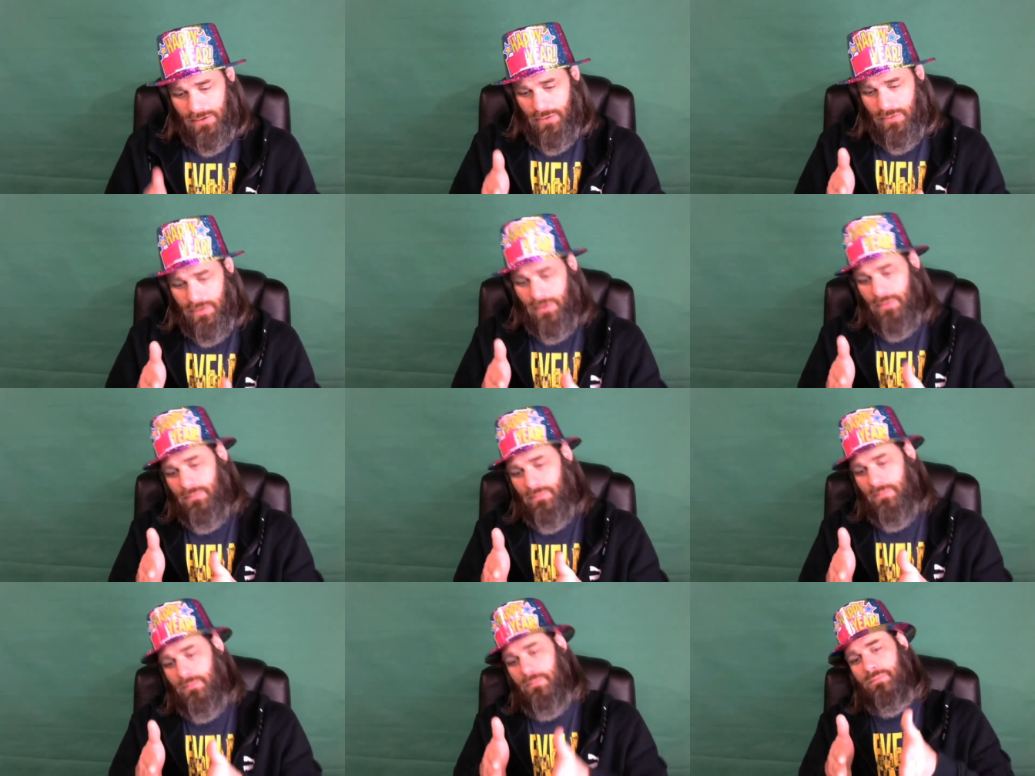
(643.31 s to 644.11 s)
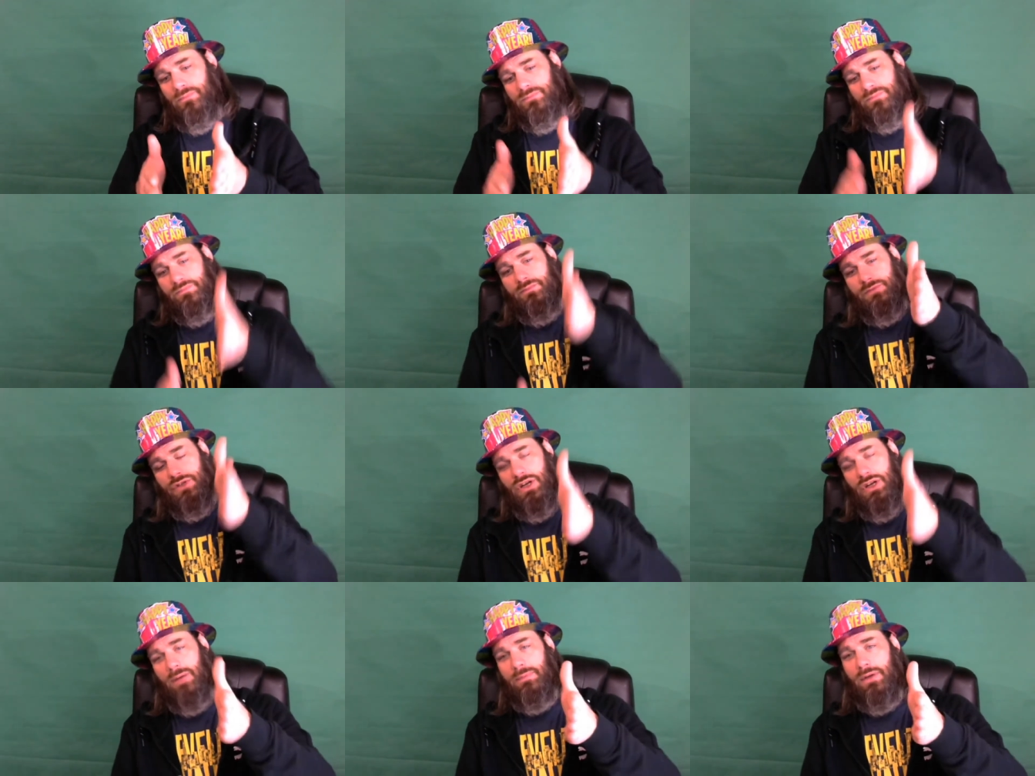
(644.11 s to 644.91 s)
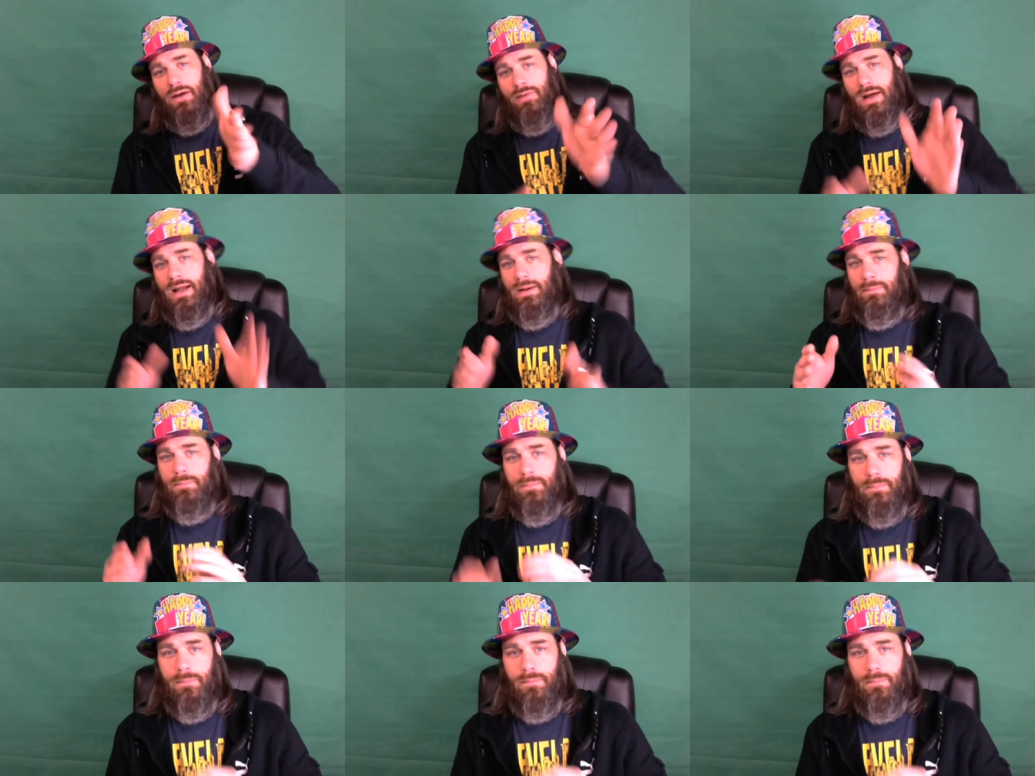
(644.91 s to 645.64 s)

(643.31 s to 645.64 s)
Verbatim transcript: shoulder jumped off. I'd have